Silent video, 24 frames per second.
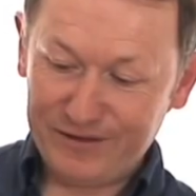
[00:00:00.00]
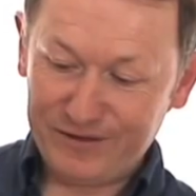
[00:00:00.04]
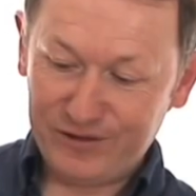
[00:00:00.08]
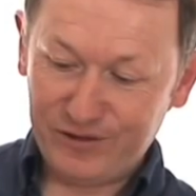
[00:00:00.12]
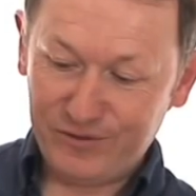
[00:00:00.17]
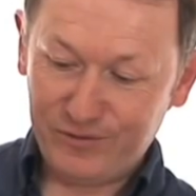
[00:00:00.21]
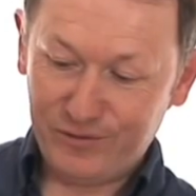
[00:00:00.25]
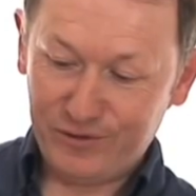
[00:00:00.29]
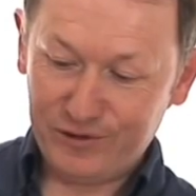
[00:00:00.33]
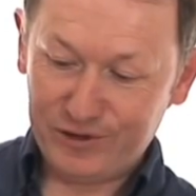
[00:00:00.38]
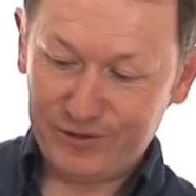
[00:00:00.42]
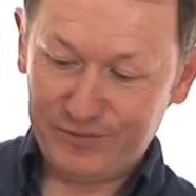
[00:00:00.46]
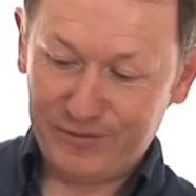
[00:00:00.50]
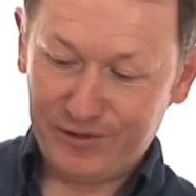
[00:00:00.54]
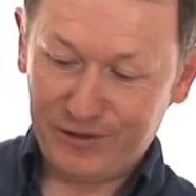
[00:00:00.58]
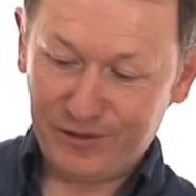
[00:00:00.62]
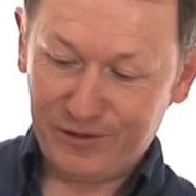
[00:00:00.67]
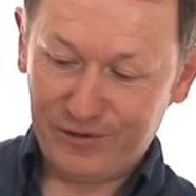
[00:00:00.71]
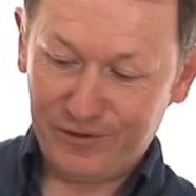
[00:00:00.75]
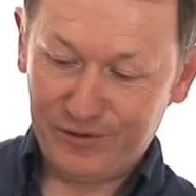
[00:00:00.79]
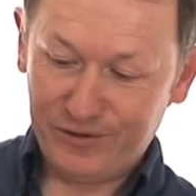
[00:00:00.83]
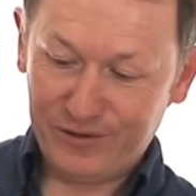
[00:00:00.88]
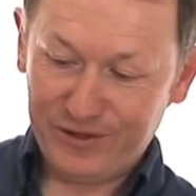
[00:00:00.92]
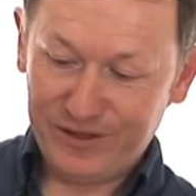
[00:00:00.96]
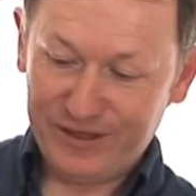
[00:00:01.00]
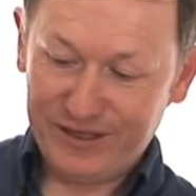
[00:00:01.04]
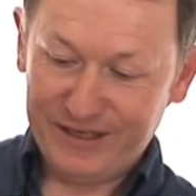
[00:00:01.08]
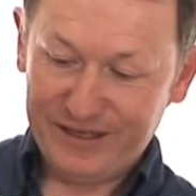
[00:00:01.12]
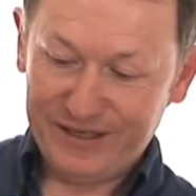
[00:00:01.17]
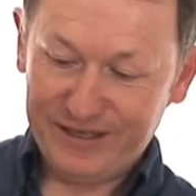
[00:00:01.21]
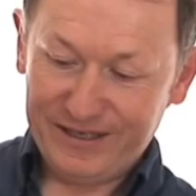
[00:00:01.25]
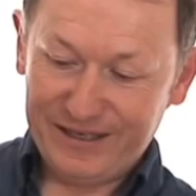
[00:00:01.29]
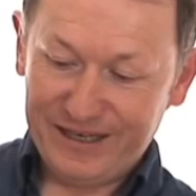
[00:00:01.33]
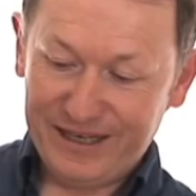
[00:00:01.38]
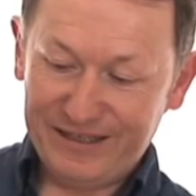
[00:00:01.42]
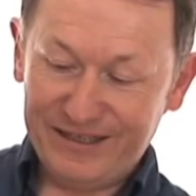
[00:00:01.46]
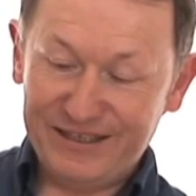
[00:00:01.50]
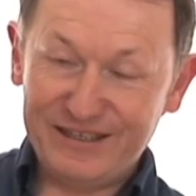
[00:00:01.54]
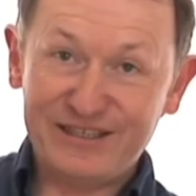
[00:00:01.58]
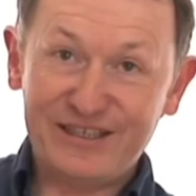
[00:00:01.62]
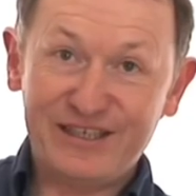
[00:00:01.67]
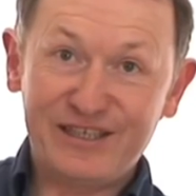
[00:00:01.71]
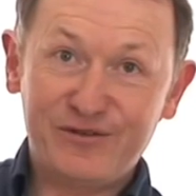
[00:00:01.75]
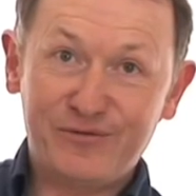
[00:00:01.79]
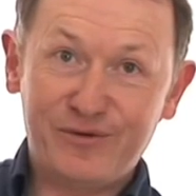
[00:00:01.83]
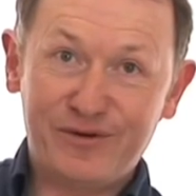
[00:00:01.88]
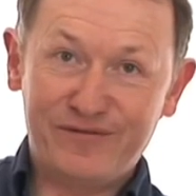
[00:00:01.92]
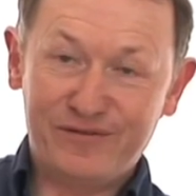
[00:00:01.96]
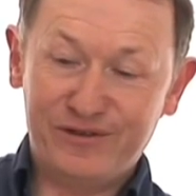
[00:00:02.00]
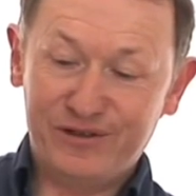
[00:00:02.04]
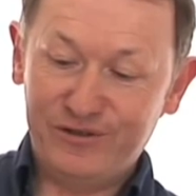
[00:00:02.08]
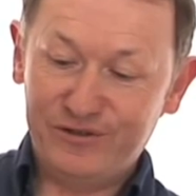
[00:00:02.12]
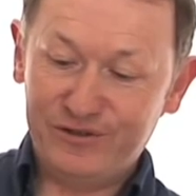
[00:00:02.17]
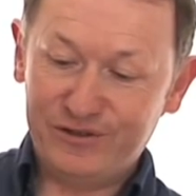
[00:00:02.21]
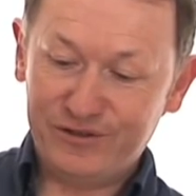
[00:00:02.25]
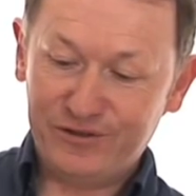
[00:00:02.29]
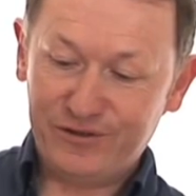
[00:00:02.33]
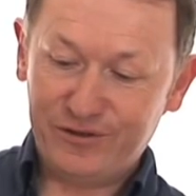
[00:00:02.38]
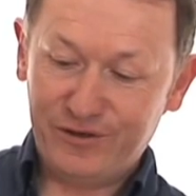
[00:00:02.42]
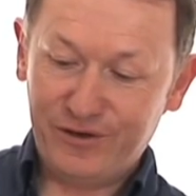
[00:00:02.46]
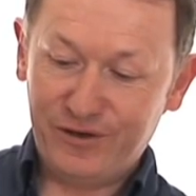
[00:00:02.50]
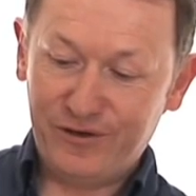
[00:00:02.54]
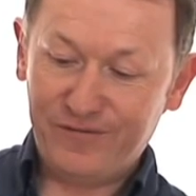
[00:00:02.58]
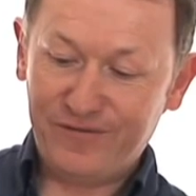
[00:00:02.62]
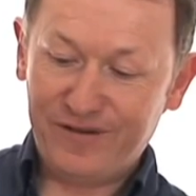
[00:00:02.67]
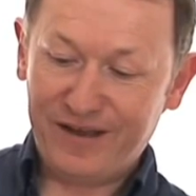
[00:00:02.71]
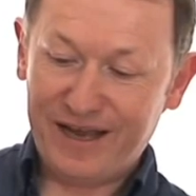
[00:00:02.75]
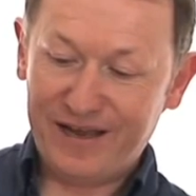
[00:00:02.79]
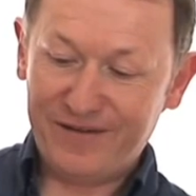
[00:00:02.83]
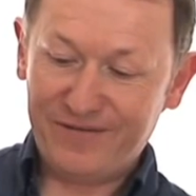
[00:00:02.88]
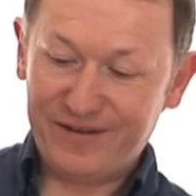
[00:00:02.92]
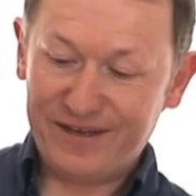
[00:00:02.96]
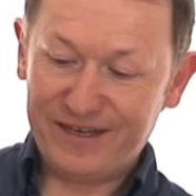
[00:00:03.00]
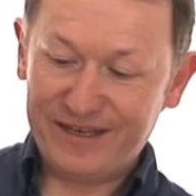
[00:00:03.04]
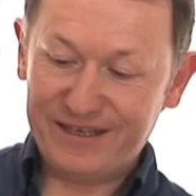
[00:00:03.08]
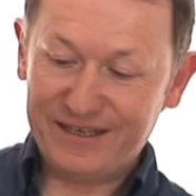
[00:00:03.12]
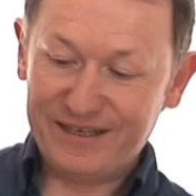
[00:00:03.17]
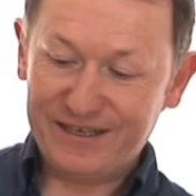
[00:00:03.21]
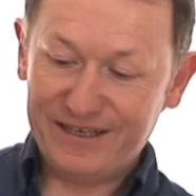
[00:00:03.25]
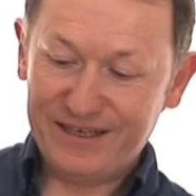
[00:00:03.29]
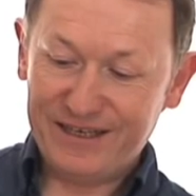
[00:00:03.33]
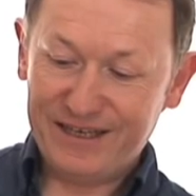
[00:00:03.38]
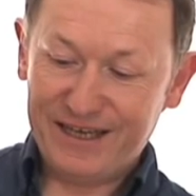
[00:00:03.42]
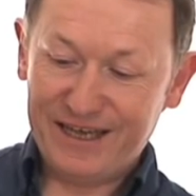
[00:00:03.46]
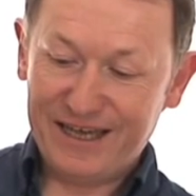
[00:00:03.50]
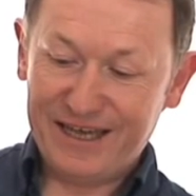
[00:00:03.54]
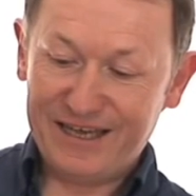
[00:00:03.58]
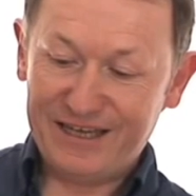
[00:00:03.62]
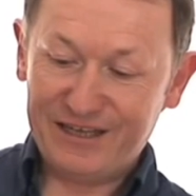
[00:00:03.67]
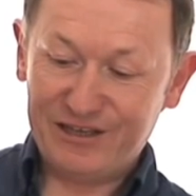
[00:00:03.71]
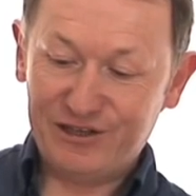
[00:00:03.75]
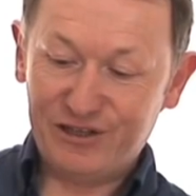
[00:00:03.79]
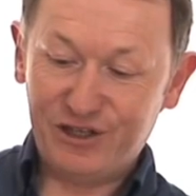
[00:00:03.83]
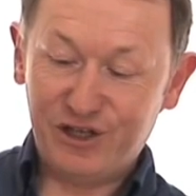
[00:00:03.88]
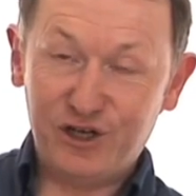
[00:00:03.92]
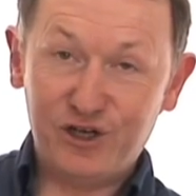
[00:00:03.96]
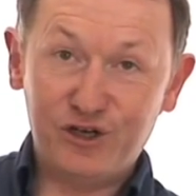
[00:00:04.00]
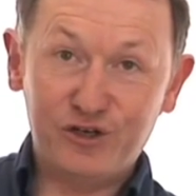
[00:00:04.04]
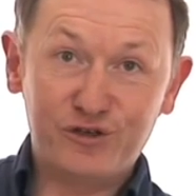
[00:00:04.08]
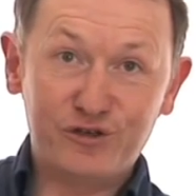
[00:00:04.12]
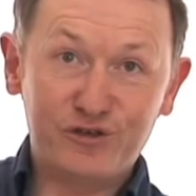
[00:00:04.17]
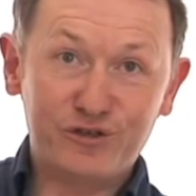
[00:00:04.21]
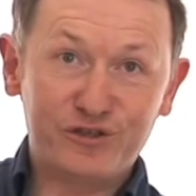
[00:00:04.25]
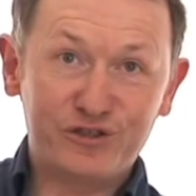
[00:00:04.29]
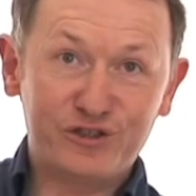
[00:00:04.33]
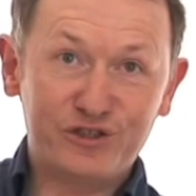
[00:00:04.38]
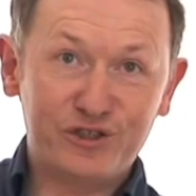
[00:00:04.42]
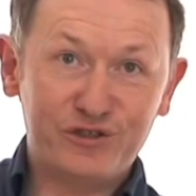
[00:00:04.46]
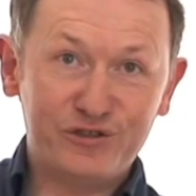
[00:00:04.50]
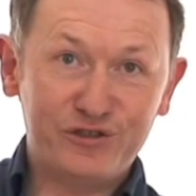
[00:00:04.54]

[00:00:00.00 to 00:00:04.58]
out of the water bottle, and this is the equivalent of having a long